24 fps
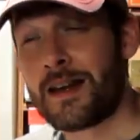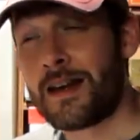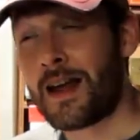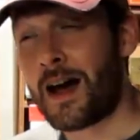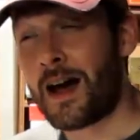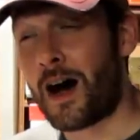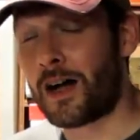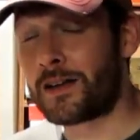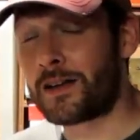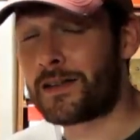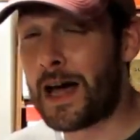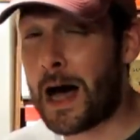
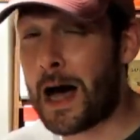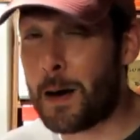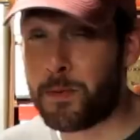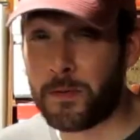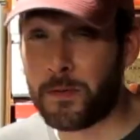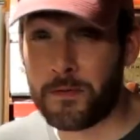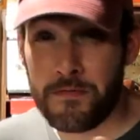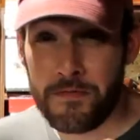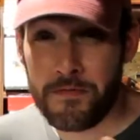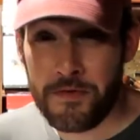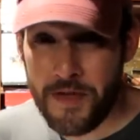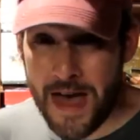On top
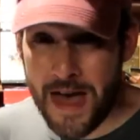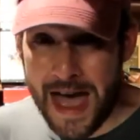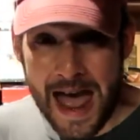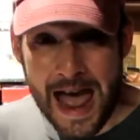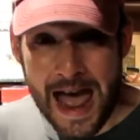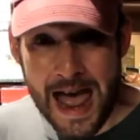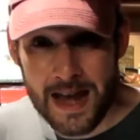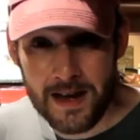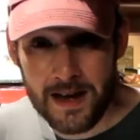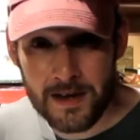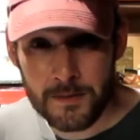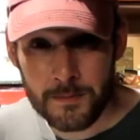of
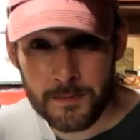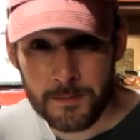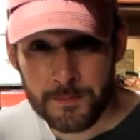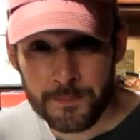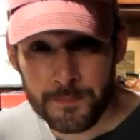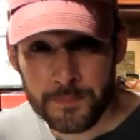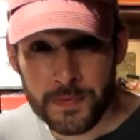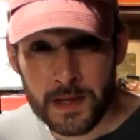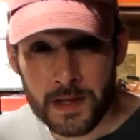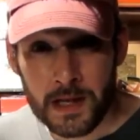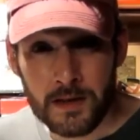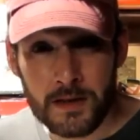that,
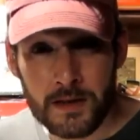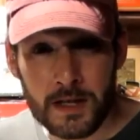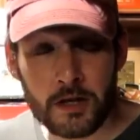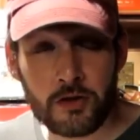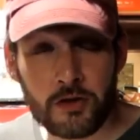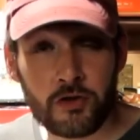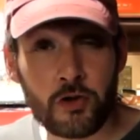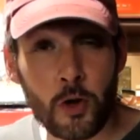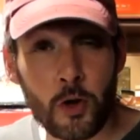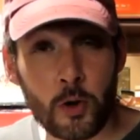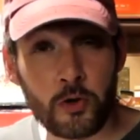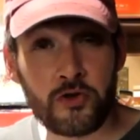the
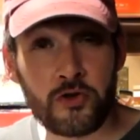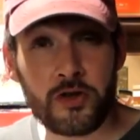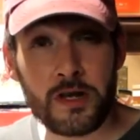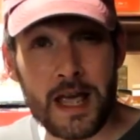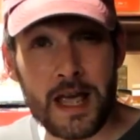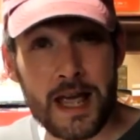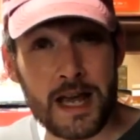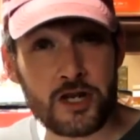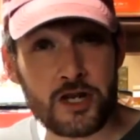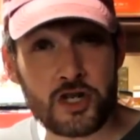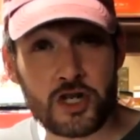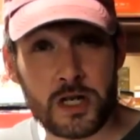
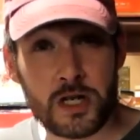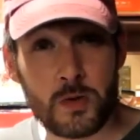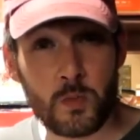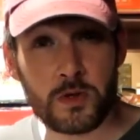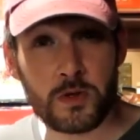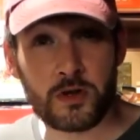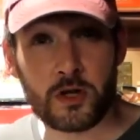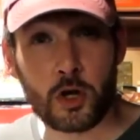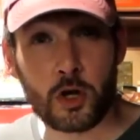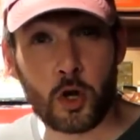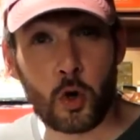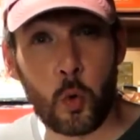association
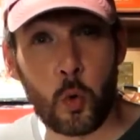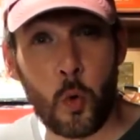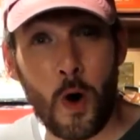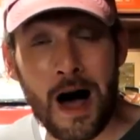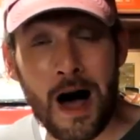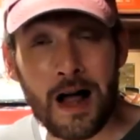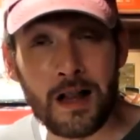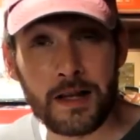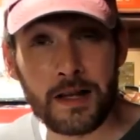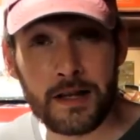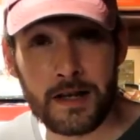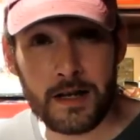with the
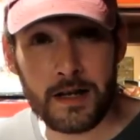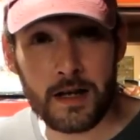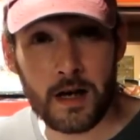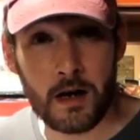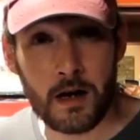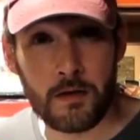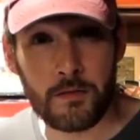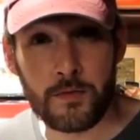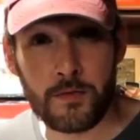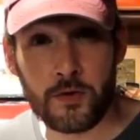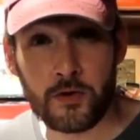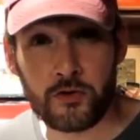quality
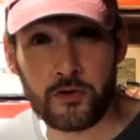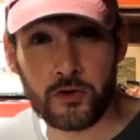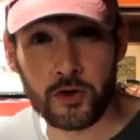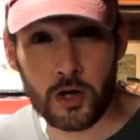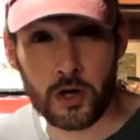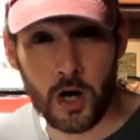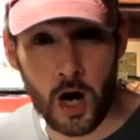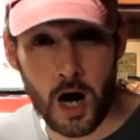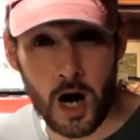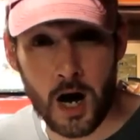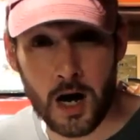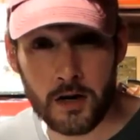of the
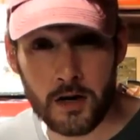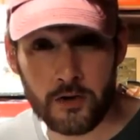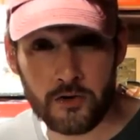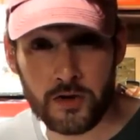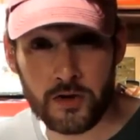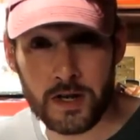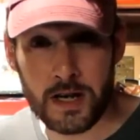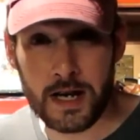cigars